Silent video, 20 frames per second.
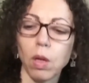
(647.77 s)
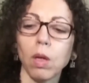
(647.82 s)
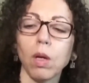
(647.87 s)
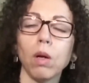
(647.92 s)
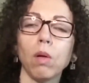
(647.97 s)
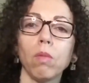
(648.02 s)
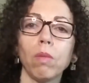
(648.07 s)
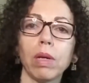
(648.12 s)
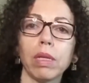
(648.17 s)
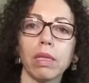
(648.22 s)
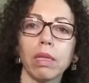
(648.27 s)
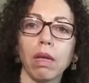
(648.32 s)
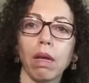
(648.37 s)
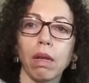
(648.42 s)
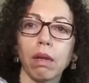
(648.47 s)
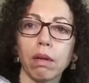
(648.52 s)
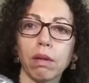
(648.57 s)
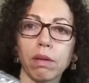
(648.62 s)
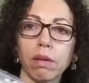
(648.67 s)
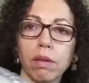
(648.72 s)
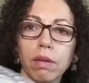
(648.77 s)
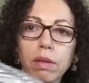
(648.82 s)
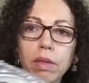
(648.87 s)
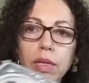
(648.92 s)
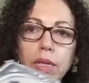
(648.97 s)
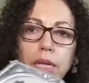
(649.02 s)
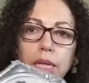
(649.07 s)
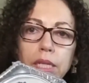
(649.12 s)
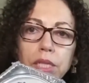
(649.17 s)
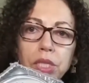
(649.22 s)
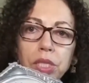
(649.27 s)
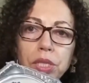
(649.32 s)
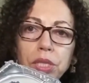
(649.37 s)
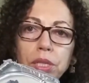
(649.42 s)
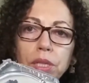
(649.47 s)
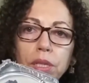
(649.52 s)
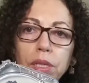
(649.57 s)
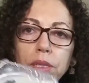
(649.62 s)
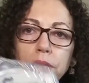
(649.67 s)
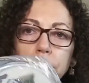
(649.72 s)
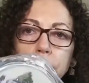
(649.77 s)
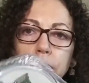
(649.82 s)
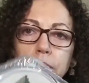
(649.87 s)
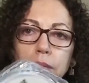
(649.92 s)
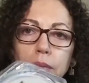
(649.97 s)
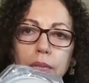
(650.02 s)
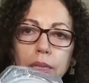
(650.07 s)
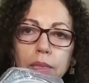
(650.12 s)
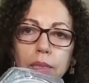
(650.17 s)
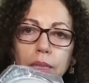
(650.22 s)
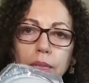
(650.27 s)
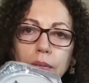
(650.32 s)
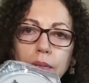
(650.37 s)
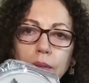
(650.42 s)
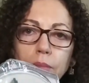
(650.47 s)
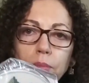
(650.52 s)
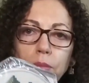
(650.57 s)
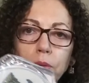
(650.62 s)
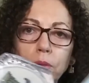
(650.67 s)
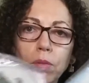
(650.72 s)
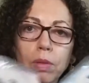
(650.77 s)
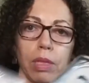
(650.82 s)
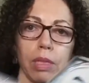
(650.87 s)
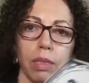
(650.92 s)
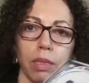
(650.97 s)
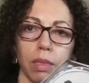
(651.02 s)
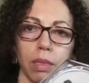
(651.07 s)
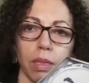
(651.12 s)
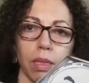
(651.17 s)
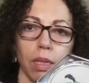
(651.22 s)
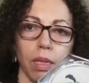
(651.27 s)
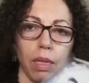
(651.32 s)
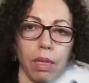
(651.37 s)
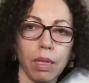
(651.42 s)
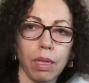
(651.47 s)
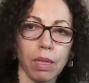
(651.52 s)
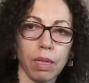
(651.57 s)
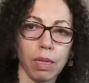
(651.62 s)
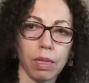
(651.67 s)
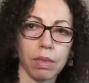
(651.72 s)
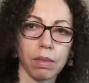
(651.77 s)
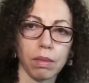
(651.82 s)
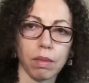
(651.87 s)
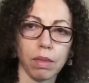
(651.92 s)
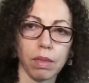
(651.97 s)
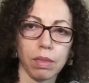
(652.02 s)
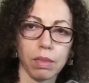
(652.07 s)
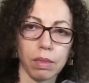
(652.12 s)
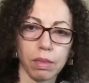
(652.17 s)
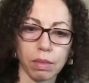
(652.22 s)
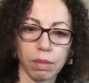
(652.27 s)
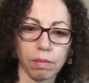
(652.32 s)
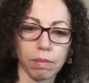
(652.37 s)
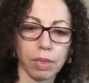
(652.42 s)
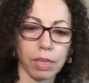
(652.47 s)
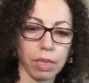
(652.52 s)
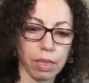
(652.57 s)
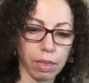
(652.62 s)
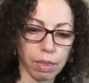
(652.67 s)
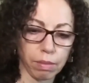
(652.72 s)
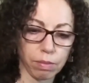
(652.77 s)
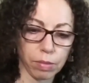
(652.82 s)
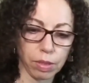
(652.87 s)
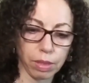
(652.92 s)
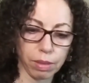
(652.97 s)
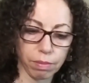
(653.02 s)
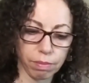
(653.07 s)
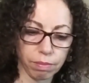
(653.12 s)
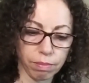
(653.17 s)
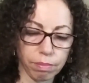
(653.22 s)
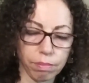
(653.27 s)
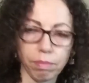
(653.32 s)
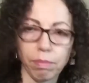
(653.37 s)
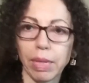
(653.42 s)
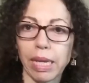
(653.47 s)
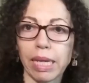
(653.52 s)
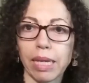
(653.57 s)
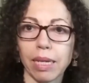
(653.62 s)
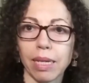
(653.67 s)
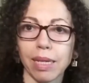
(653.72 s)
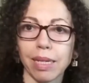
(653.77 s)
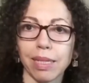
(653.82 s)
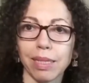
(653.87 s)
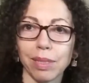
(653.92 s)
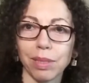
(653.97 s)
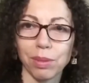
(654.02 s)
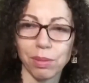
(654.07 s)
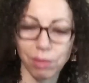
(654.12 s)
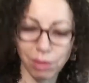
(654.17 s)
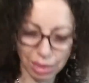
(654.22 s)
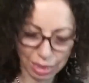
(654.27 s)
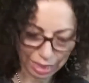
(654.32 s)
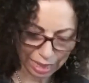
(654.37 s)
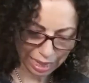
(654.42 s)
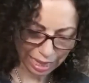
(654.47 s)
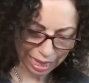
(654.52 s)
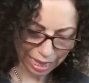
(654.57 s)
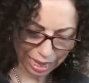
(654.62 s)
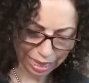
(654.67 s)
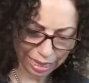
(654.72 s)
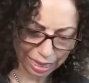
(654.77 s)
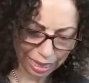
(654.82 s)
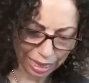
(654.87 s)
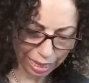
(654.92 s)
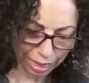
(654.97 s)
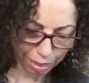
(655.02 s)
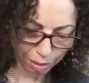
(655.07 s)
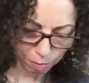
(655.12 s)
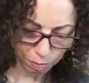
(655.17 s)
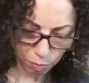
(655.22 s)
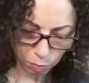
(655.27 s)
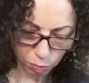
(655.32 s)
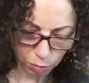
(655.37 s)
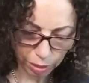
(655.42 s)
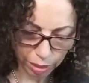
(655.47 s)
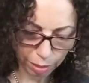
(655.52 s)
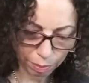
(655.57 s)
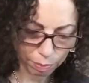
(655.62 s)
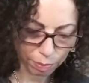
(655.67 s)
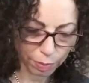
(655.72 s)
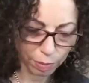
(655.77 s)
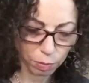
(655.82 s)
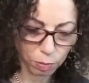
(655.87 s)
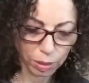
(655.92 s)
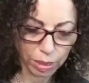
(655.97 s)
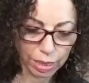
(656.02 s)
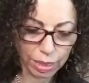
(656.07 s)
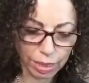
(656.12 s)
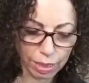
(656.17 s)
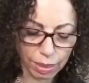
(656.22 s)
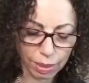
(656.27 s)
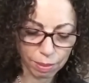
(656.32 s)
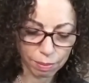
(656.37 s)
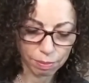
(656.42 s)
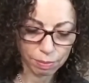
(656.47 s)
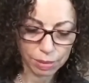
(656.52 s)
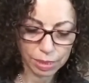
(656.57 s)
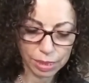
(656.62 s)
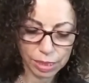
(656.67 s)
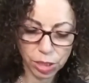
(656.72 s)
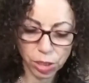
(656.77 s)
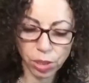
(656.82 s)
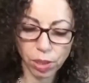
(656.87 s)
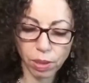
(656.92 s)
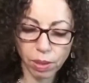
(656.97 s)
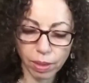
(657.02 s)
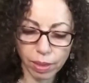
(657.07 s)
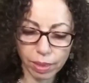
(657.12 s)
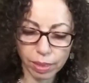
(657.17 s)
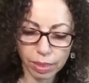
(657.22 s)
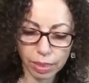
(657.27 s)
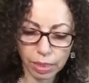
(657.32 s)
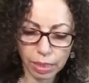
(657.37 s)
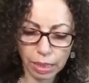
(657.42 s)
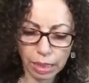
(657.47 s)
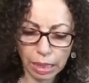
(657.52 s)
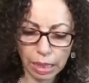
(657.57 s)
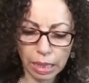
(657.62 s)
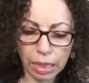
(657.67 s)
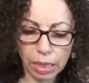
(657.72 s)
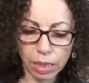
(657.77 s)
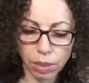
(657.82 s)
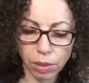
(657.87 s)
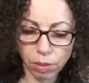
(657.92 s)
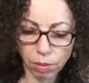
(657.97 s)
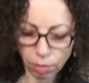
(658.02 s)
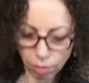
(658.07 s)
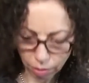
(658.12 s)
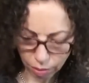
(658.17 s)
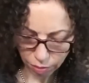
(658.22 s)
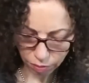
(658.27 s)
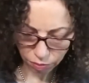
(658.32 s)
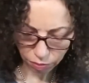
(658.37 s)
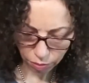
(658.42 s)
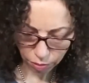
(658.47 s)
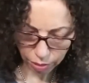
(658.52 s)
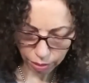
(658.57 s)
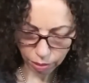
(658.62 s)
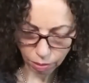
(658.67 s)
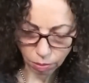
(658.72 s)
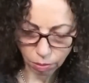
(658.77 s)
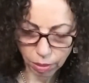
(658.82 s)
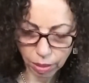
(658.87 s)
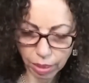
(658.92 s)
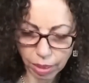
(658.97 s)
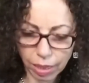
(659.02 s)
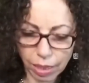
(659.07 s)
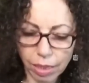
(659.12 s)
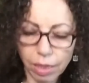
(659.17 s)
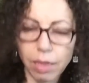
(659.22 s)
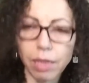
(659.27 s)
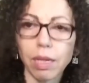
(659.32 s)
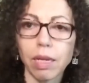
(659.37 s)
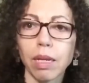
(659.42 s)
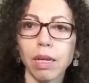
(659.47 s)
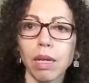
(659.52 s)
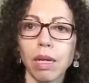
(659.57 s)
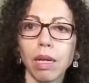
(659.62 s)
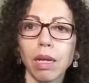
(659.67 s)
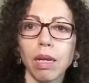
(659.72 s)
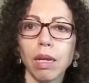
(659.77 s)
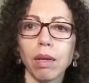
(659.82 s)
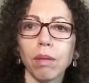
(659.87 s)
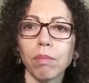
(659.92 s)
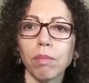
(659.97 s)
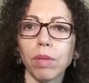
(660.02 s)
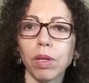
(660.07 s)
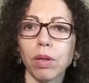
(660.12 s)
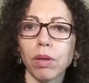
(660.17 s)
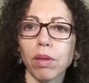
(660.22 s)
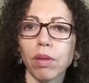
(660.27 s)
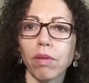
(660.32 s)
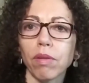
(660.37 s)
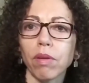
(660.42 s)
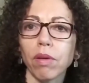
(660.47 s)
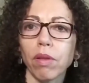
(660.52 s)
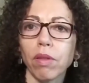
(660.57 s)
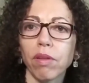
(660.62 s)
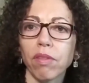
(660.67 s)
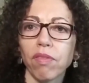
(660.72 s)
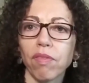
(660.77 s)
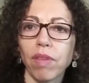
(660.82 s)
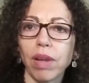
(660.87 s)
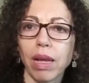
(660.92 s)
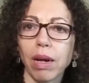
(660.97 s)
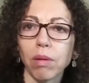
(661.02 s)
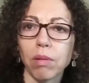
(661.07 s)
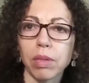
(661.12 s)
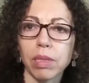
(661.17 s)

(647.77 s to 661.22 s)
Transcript: $1 each, so it's a couple ones. So this is something that I'm gonna make soon, and it came with a chart, not only for the orchid, but other flowers